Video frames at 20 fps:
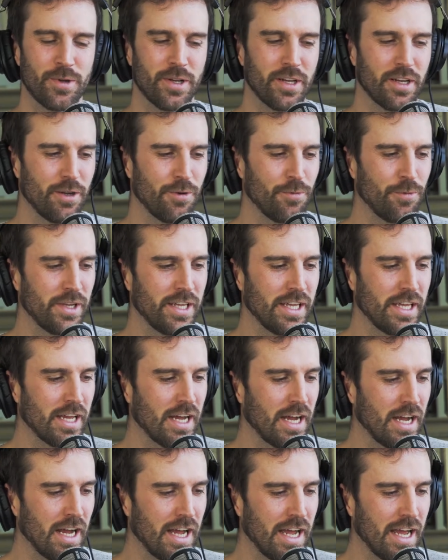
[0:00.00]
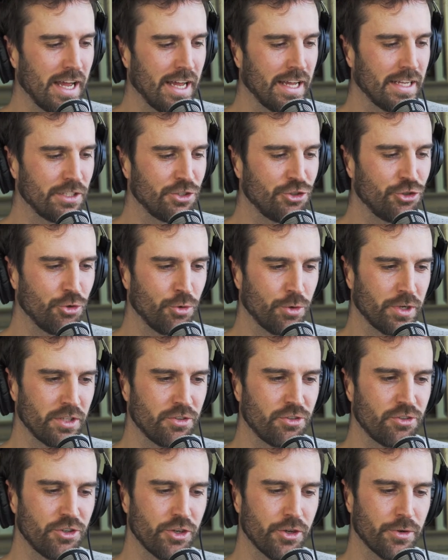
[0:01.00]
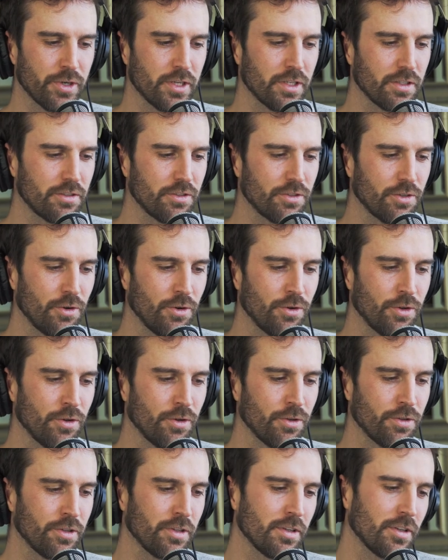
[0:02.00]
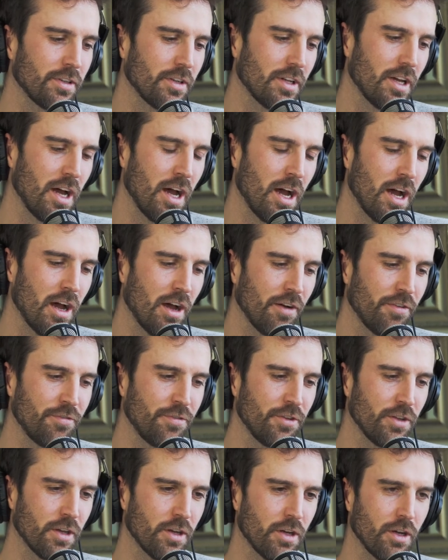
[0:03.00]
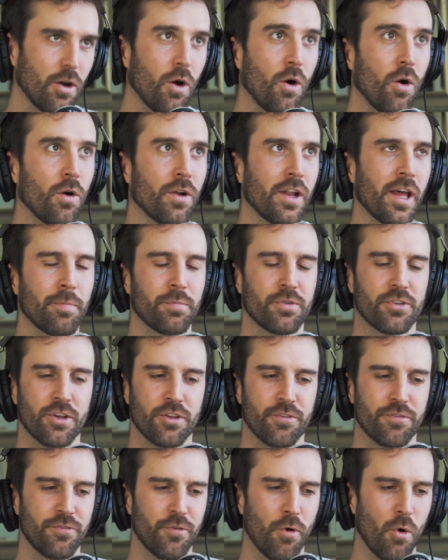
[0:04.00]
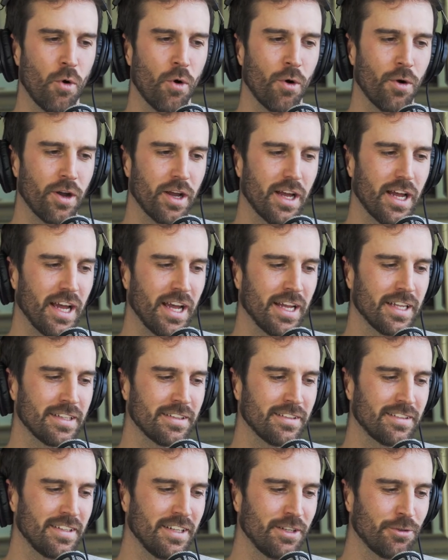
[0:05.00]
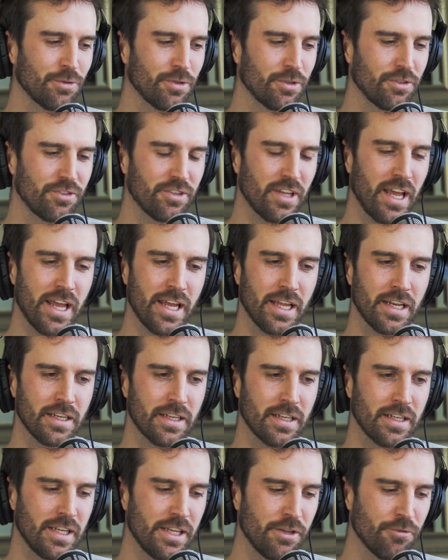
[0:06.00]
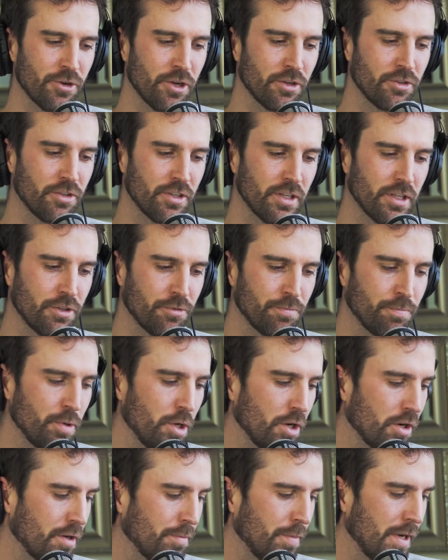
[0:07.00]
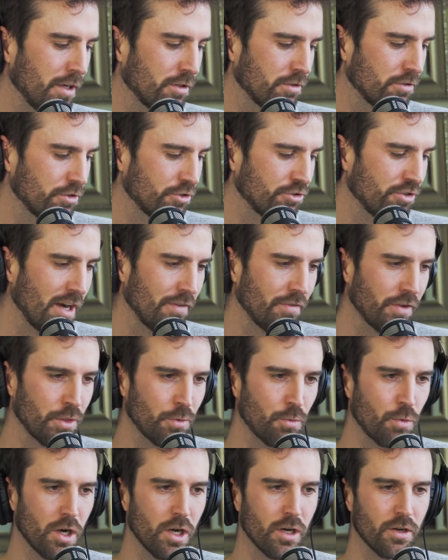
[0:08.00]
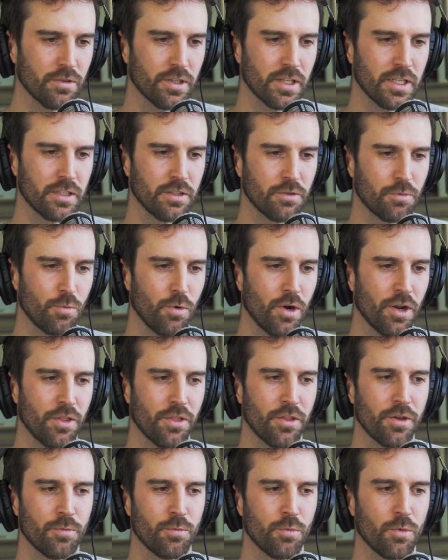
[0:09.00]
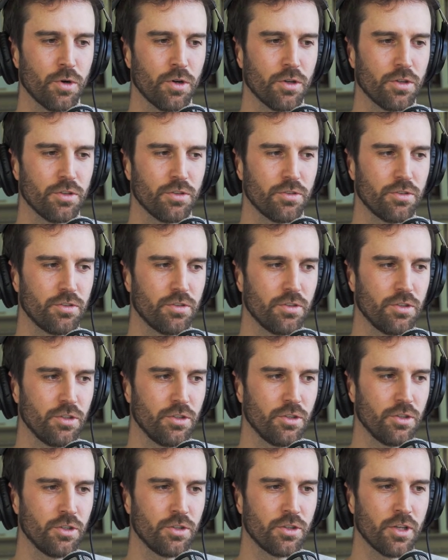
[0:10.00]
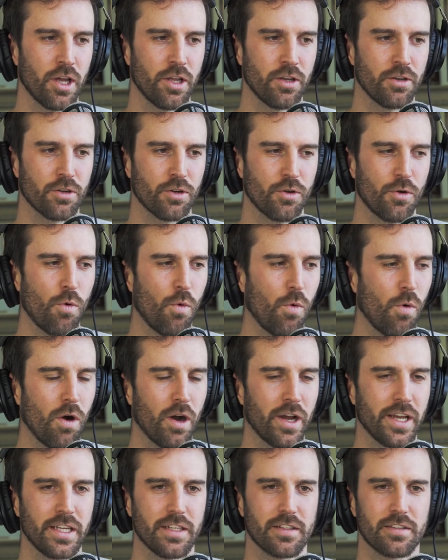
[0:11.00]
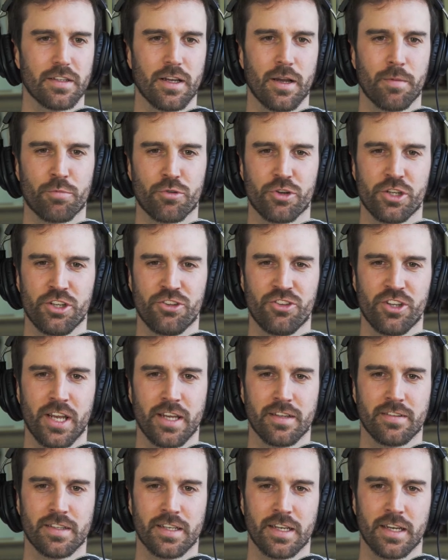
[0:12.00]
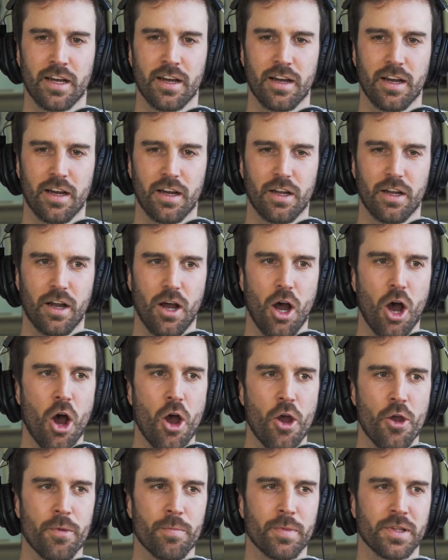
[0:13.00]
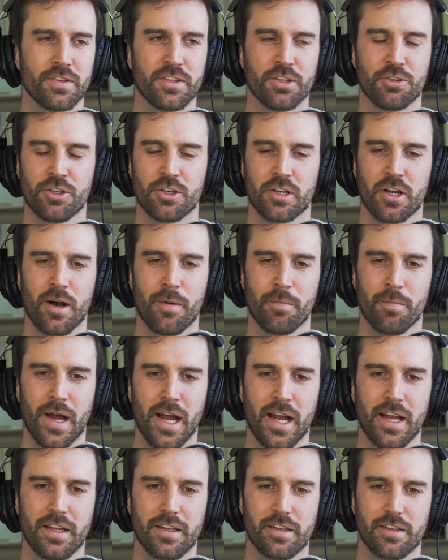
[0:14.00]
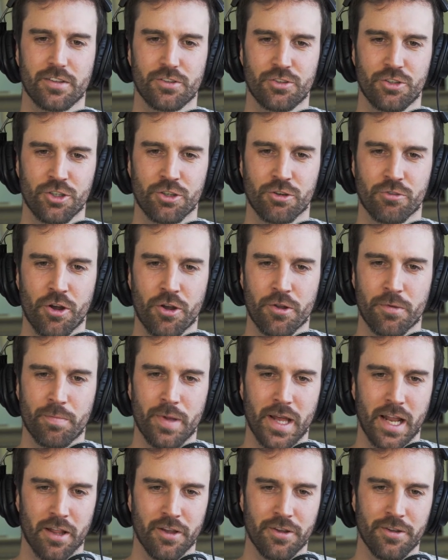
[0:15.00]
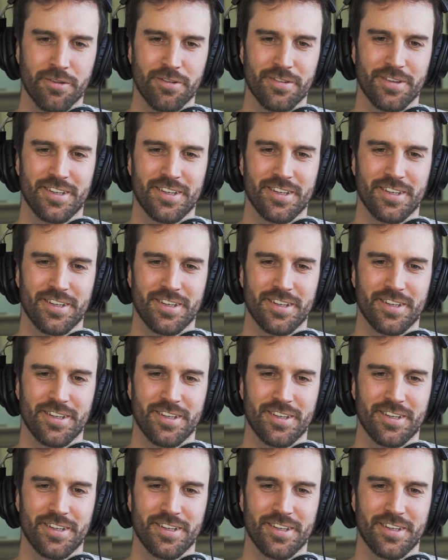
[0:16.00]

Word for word: We, we uh, had Geordie Stewart on uh, on episode four, and he was saying he wrote his book about traveling the world, and one of them was you don't quite appreciate it home until you come back to your own pillow.